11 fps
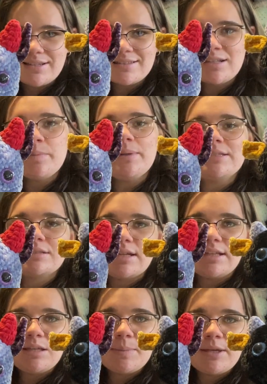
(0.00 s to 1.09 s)
it's going to be
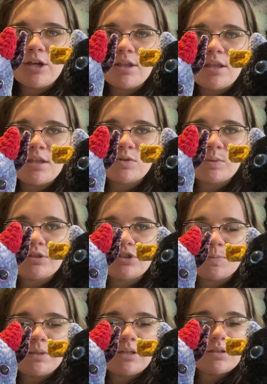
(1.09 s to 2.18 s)
slightly bigger than this one
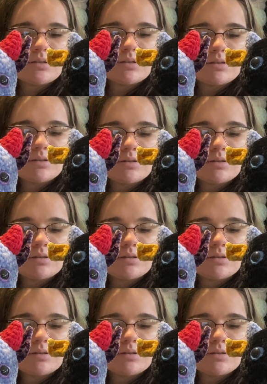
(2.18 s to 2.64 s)
just because